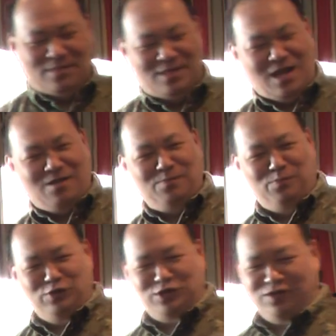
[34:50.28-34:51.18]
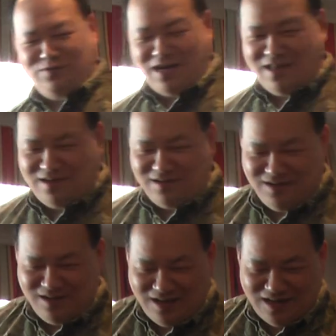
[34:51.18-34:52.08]
Now push it together
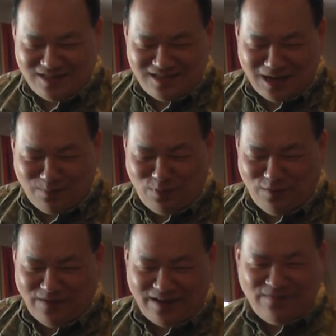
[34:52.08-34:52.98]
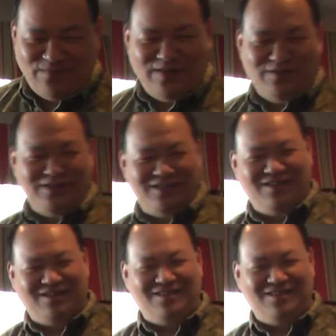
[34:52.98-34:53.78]
and see how perfect it feels.